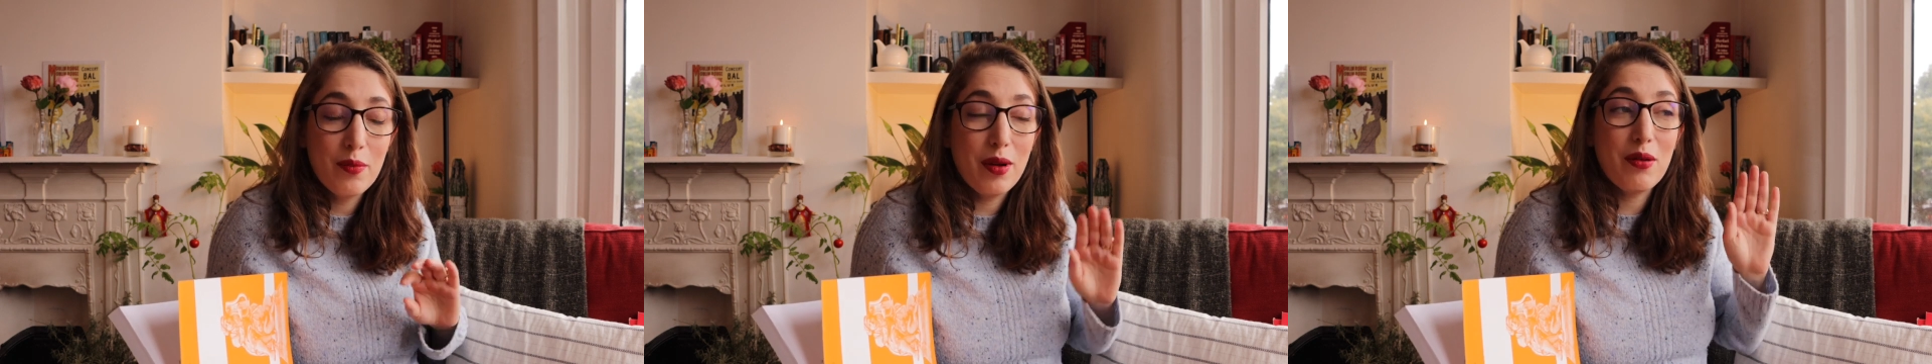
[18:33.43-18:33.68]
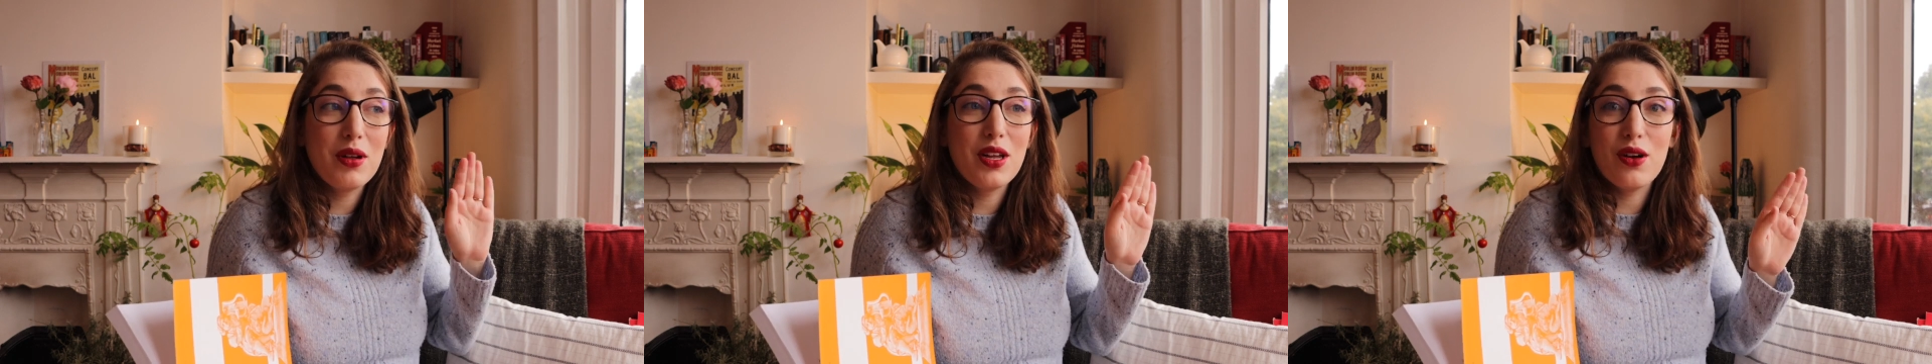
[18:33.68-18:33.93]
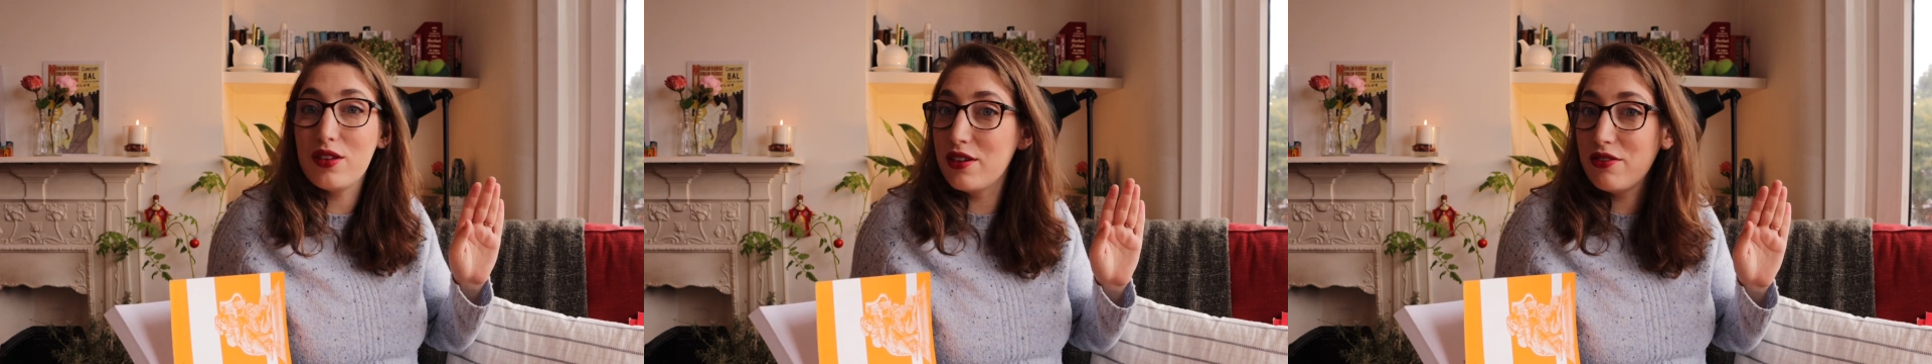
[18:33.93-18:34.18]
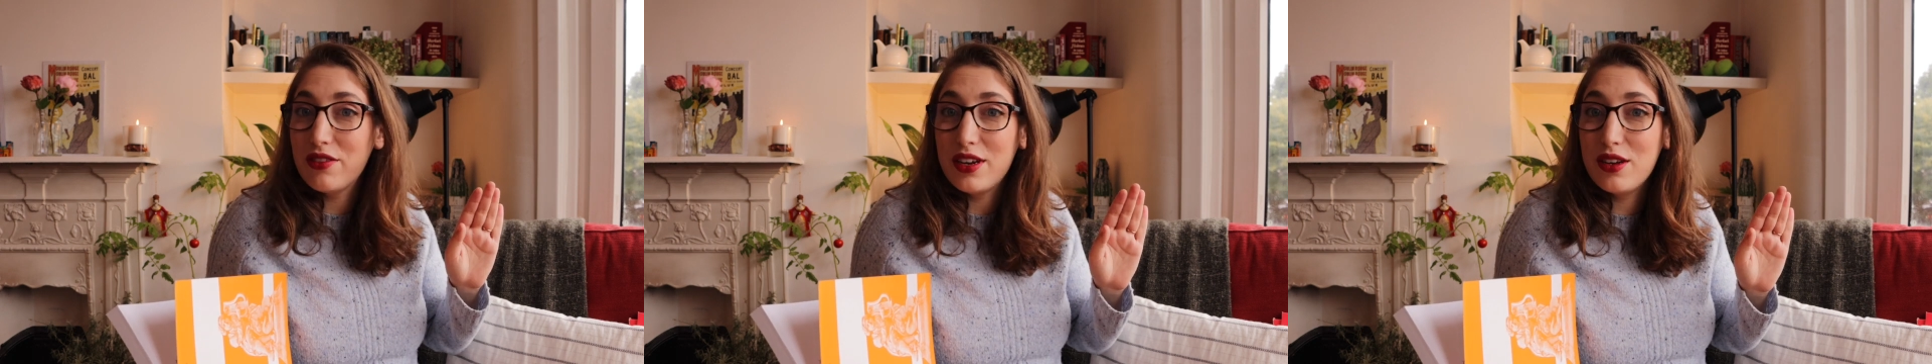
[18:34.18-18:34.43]
my really
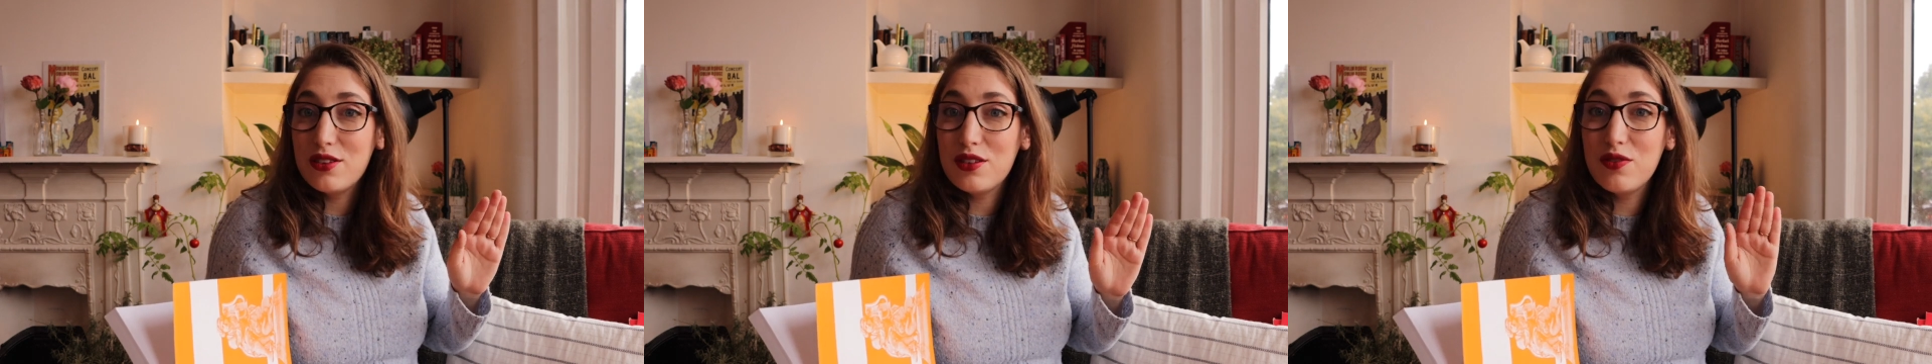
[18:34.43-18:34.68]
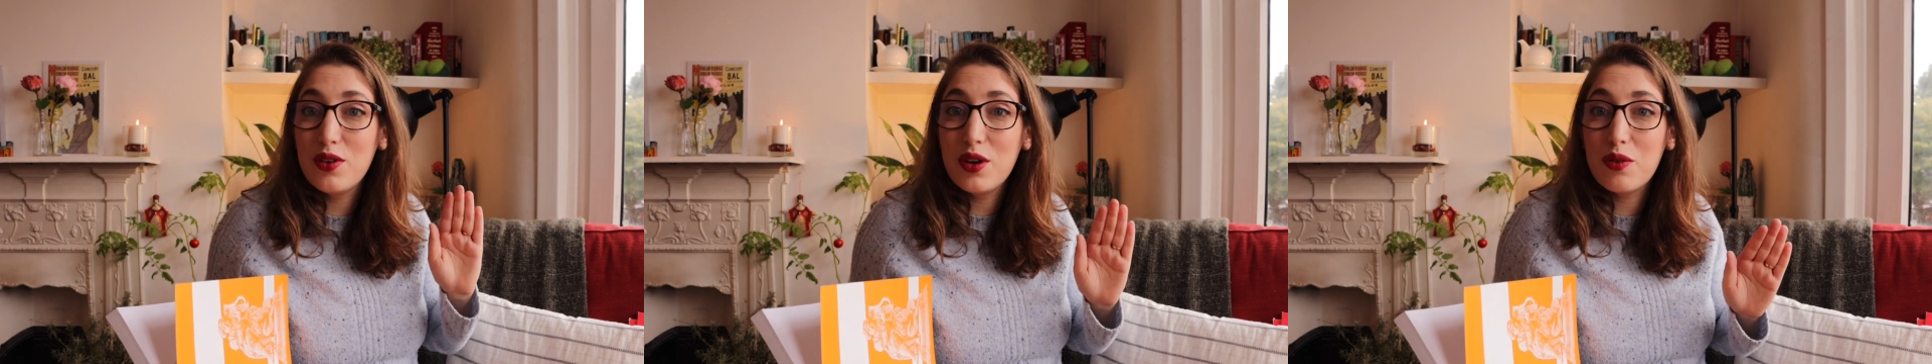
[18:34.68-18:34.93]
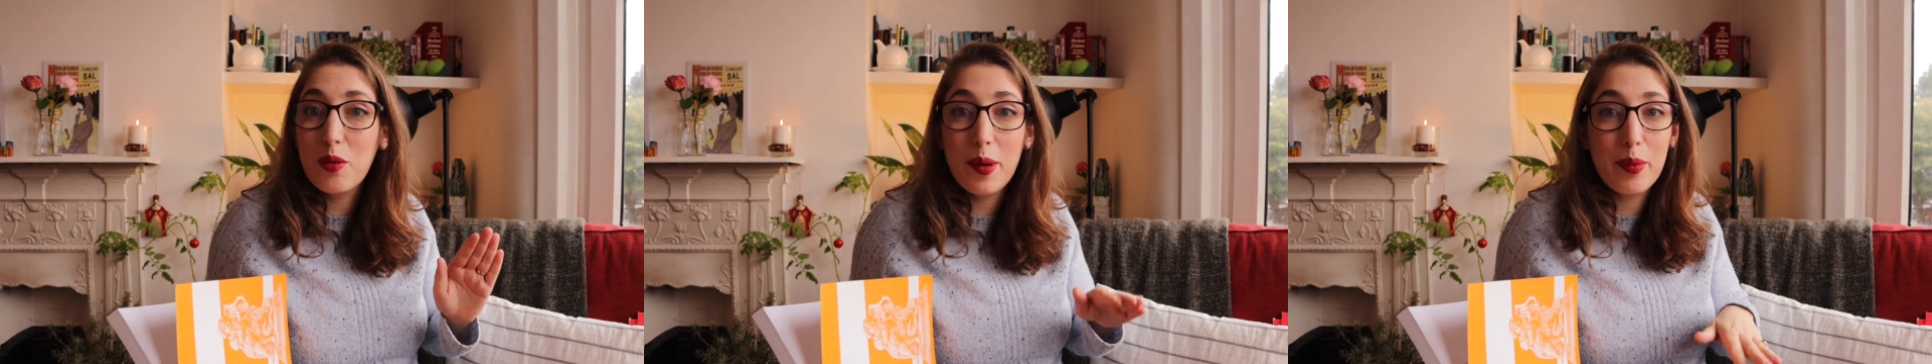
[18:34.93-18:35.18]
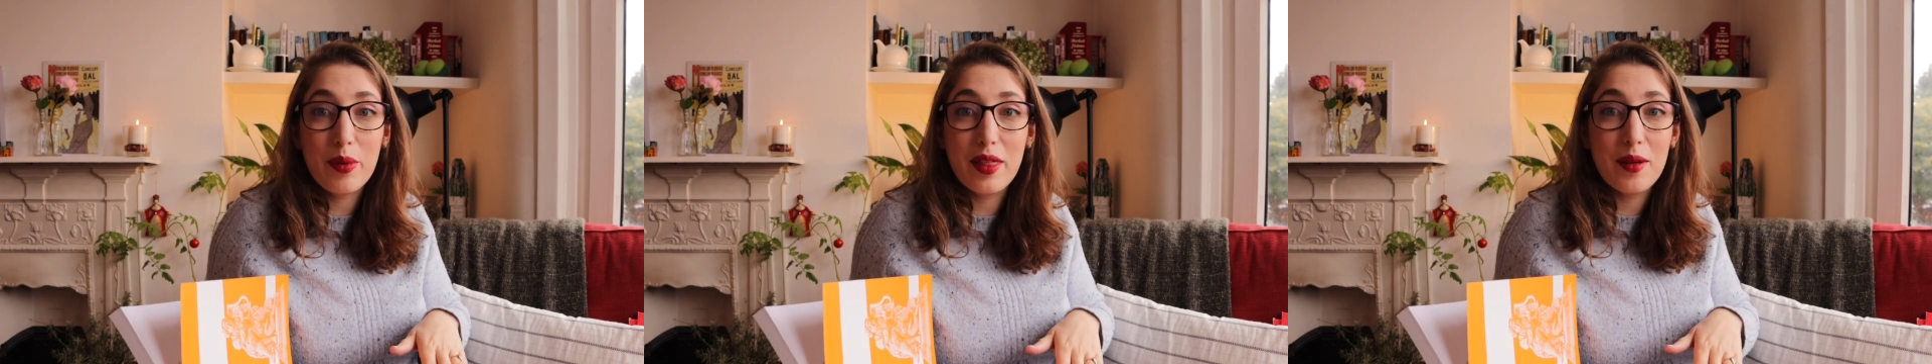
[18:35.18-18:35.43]
earlier videos, if you can
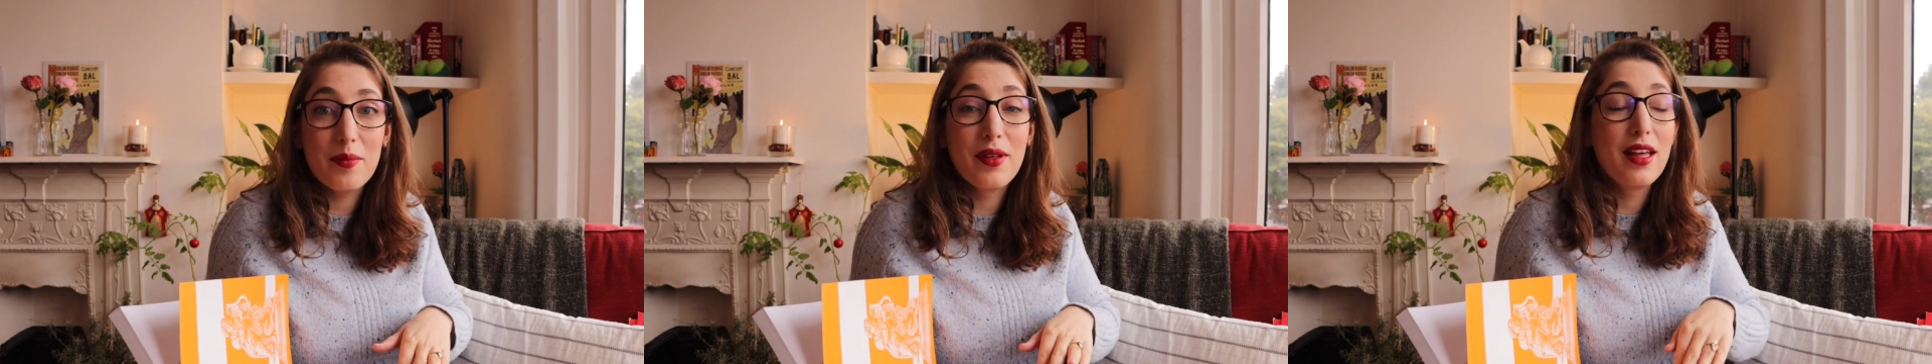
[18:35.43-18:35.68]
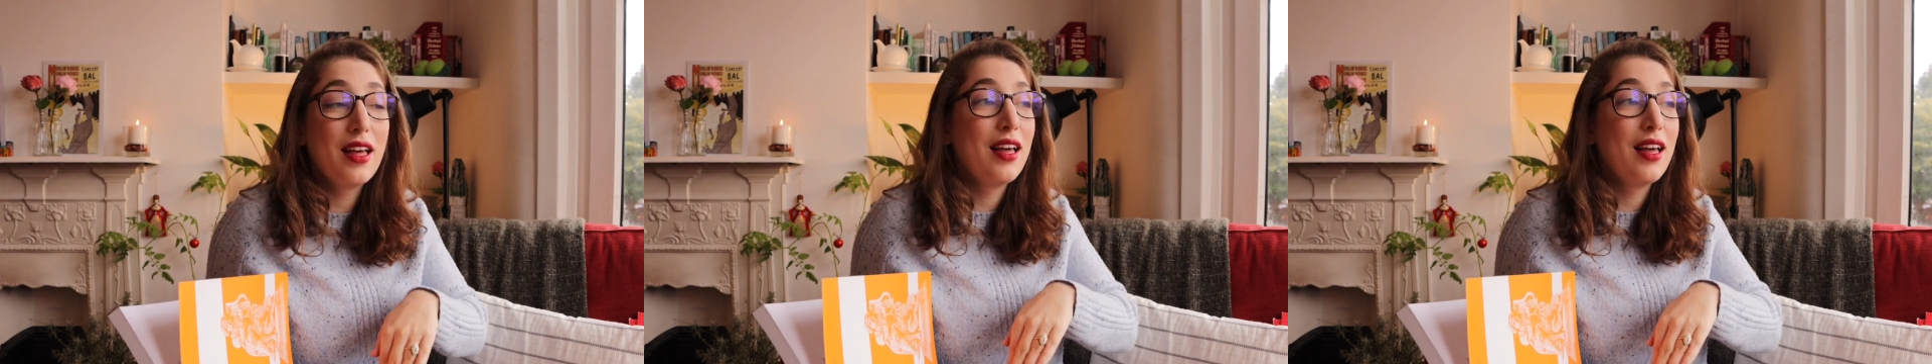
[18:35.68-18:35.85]
remember them.